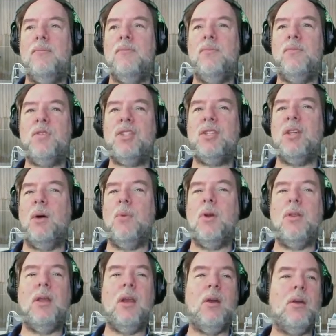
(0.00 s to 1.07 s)

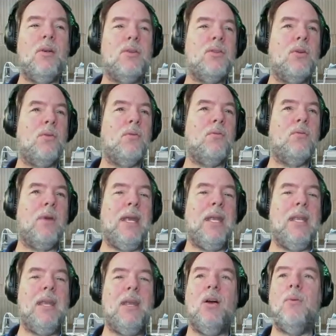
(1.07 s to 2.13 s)
Somewhere there's a
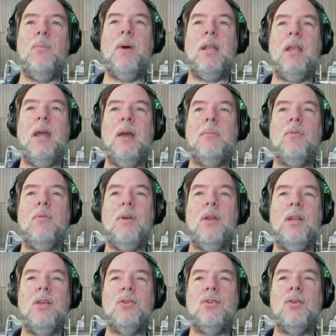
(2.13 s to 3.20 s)
radio button I'm
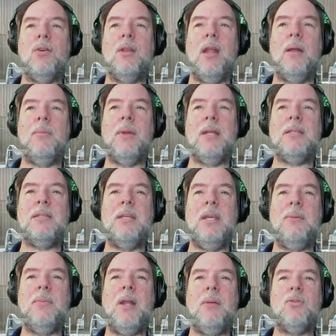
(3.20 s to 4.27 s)
pretty sure that I'm not
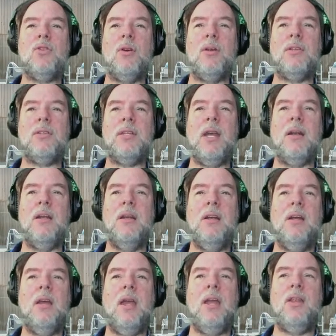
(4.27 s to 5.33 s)
seeing, but I'm sure it's there.
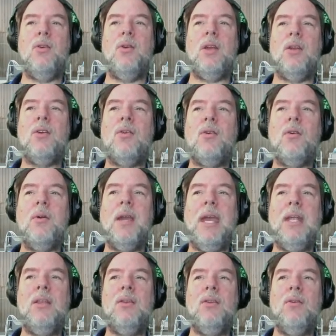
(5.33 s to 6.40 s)
And you can
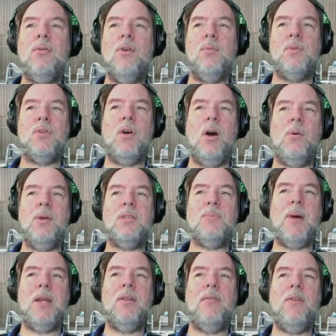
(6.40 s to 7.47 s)
create new rooms. Always
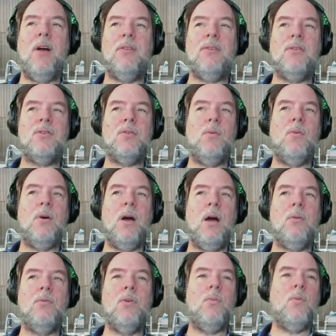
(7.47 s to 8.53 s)
by default, there's a
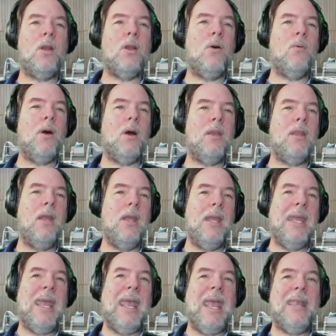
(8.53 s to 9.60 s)
room 101.
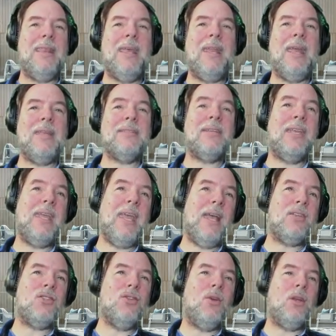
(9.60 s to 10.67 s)
And then as a
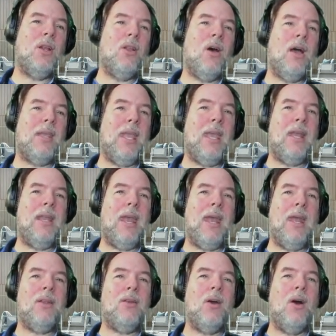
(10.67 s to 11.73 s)
guest, you can log in
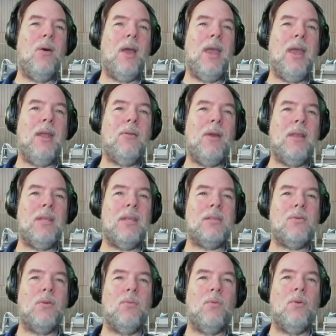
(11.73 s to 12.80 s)
and go and rent
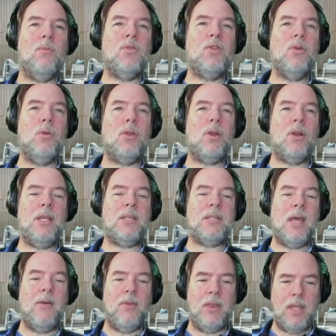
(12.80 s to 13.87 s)
this room, room
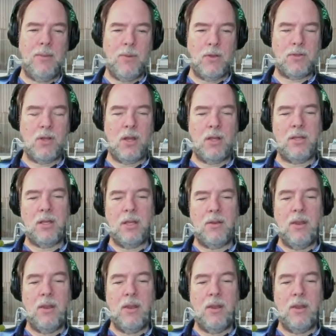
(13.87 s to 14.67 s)
237, the most haunted